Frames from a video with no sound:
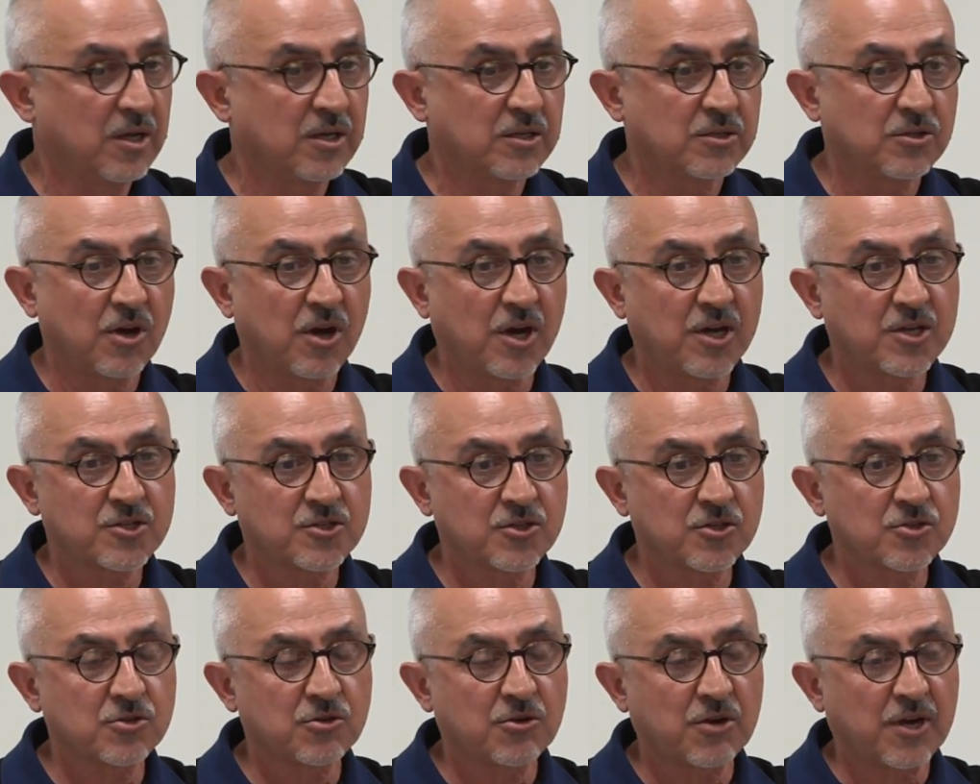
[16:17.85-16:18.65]
The
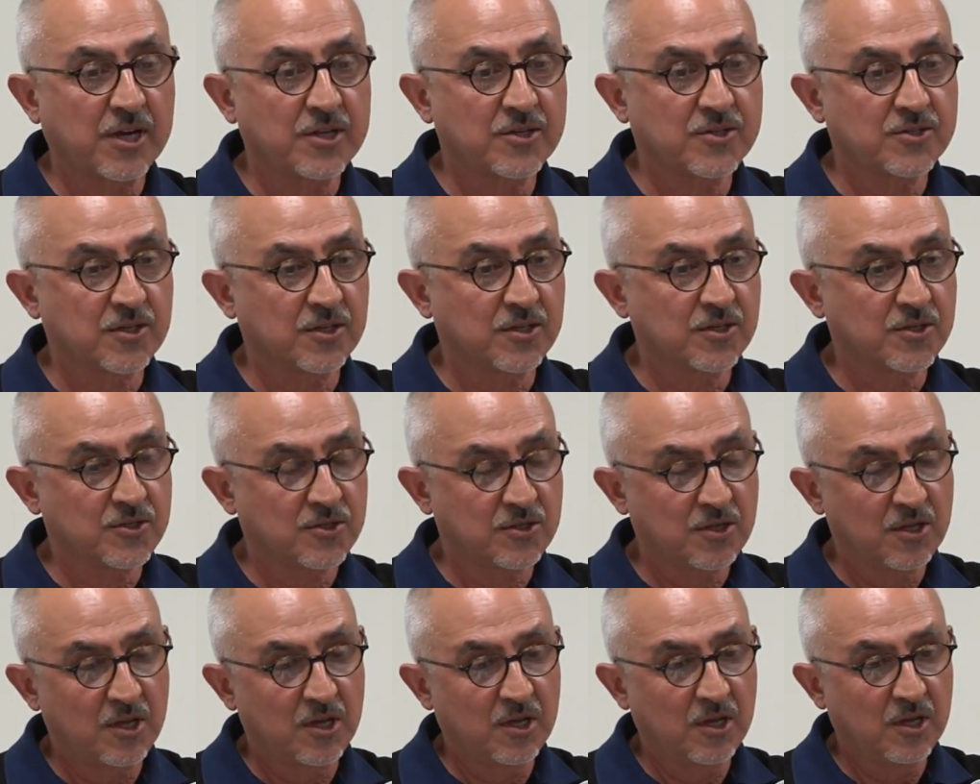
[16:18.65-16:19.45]
hostage
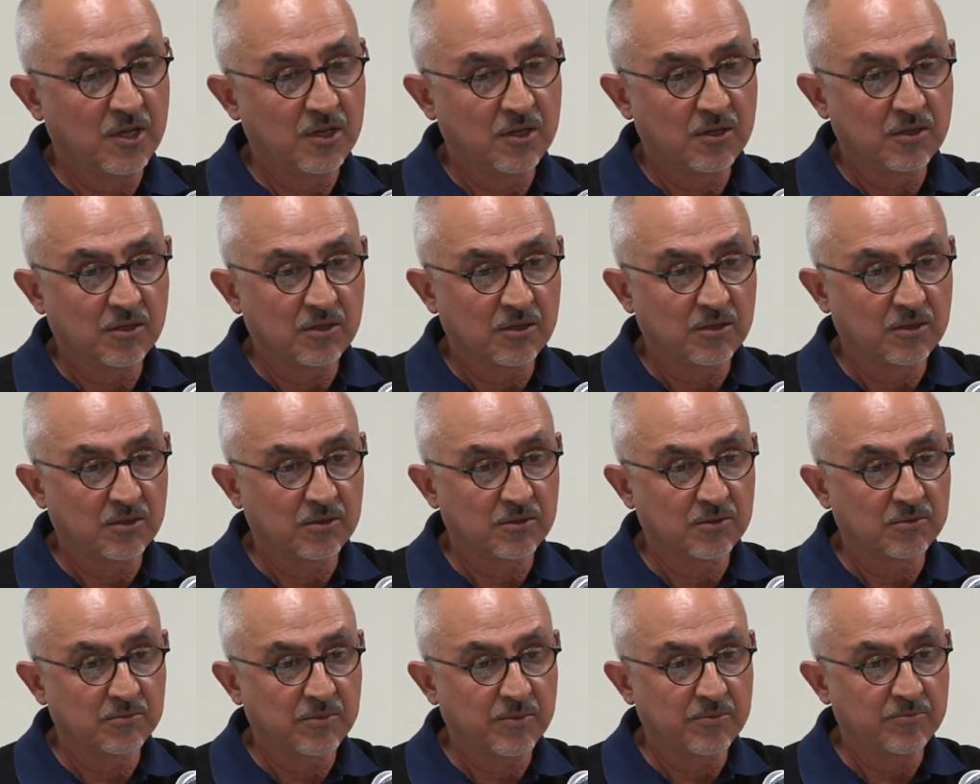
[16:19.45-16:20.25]
crisis,
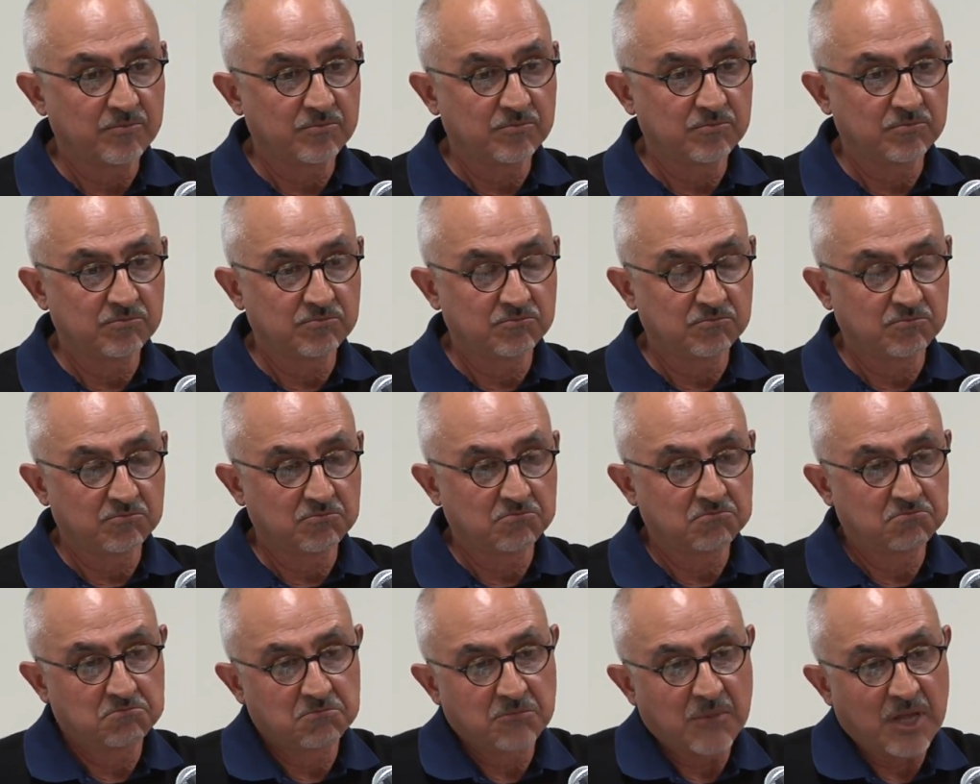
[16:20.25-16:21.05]
uh,
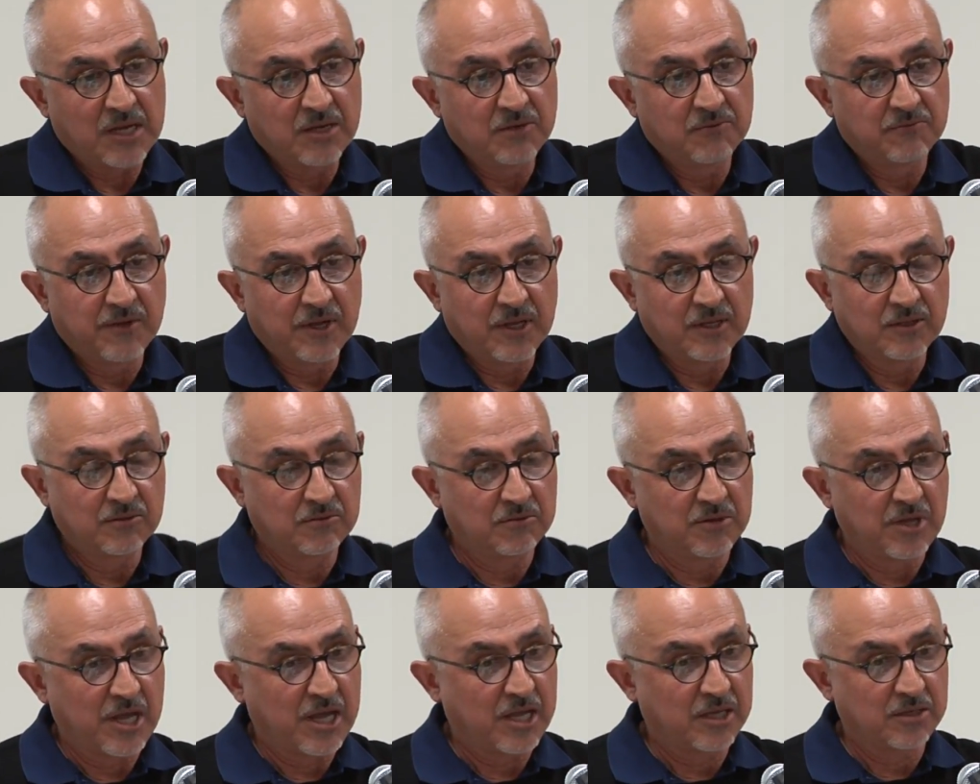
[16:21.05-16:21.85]
an
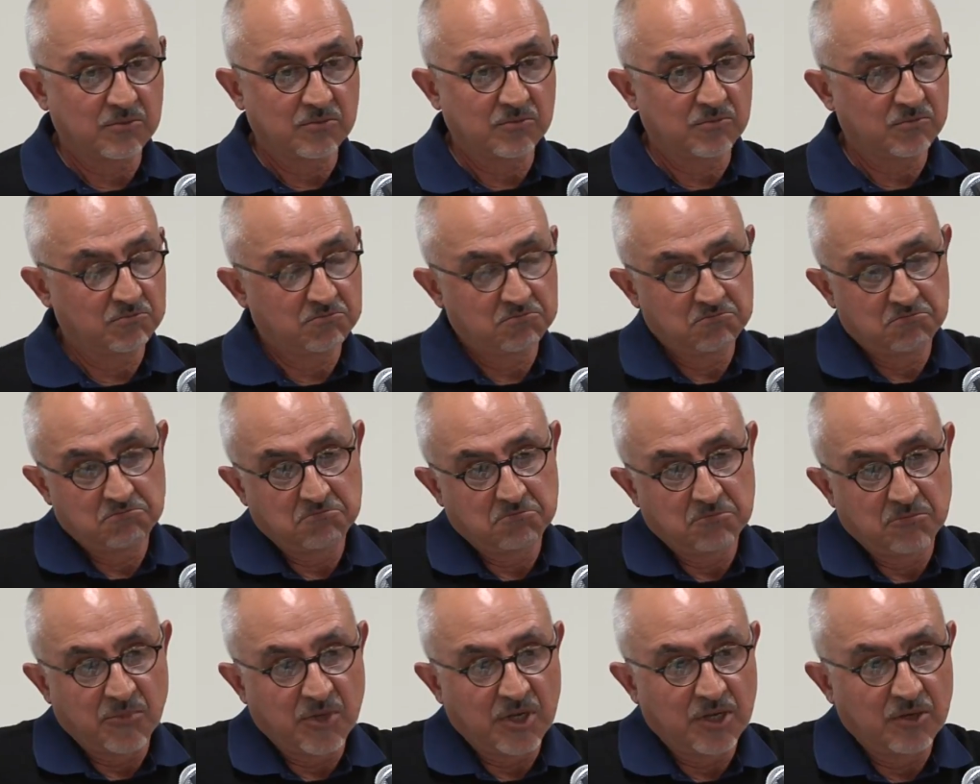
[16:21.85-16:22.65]
event that,
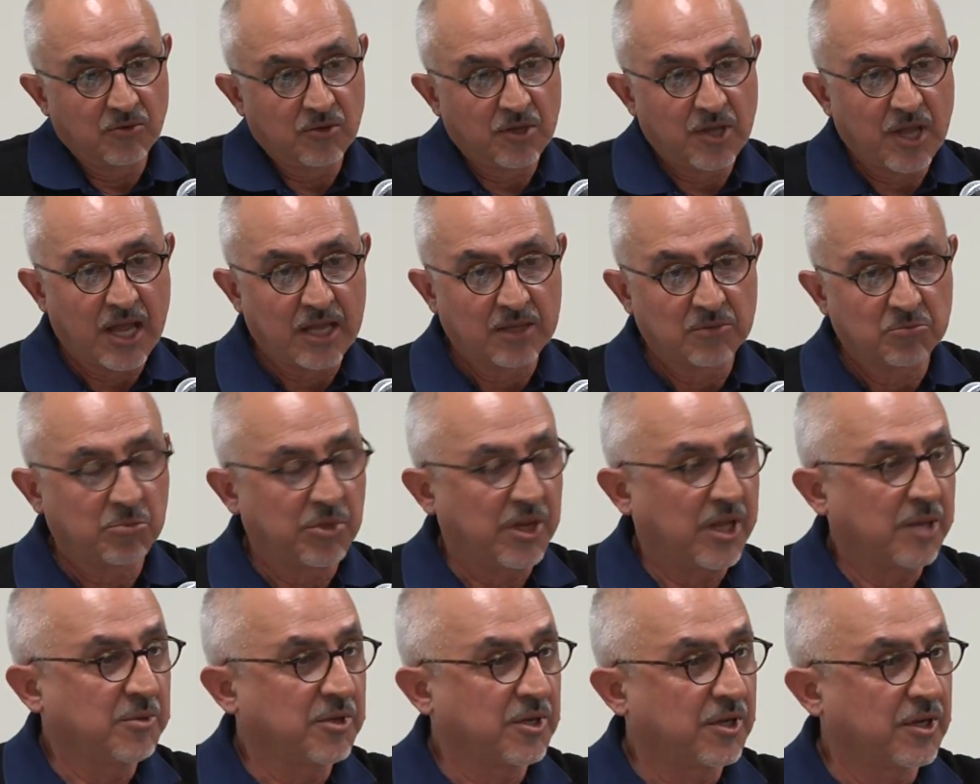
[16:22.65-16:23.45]
I mean, you can't
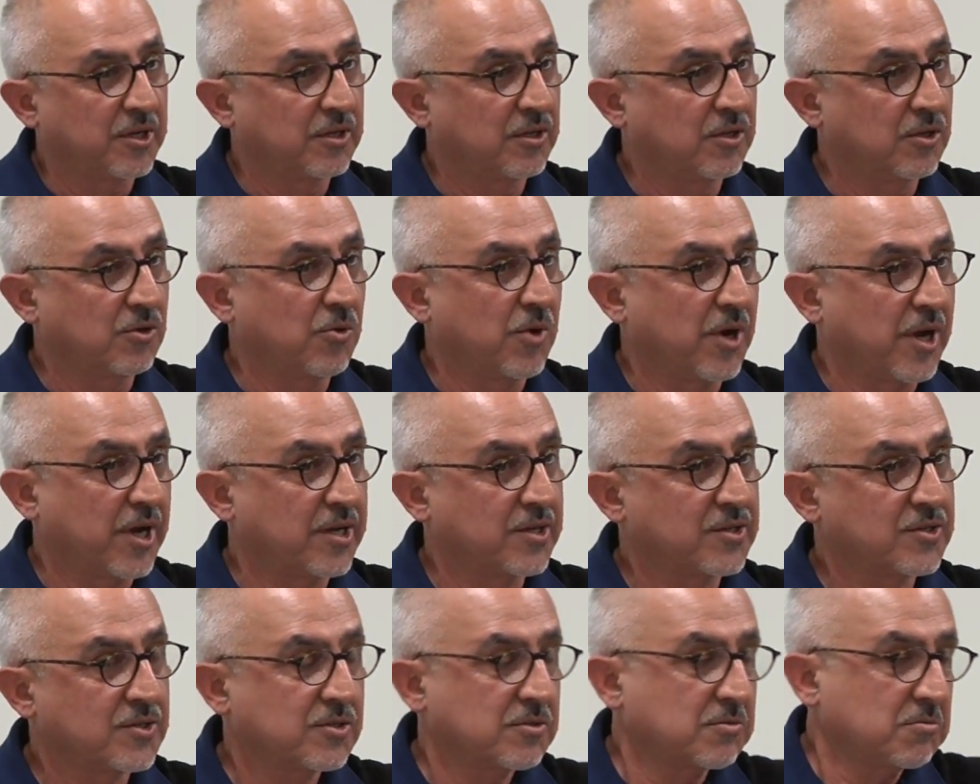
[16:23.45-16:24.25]
blame it on the
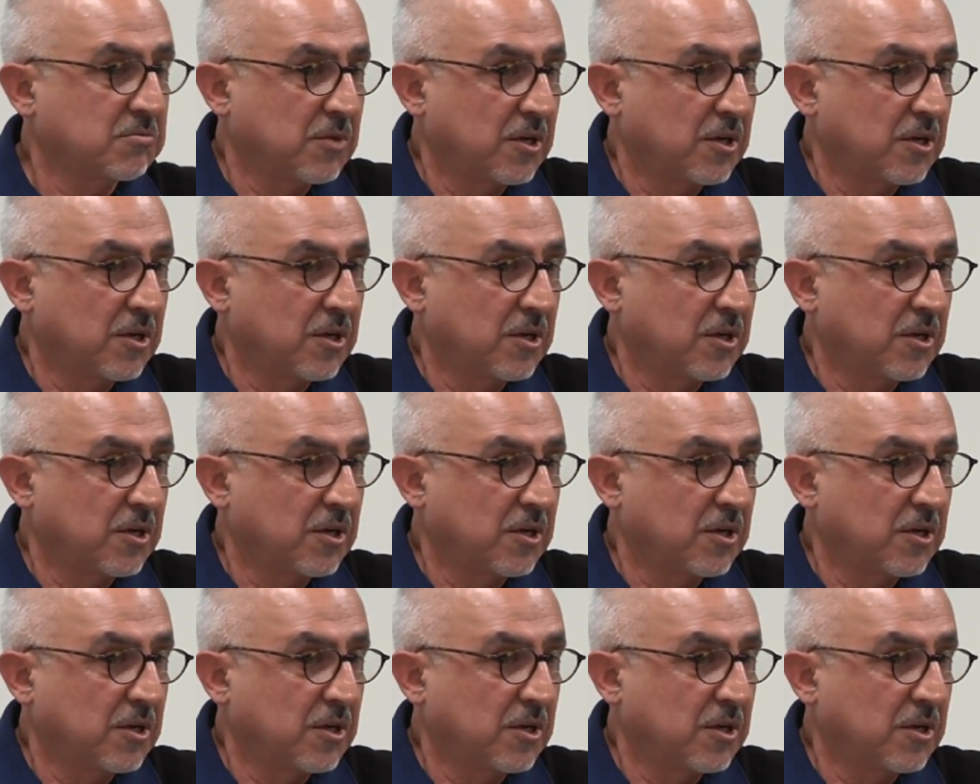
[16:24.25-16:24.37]
US.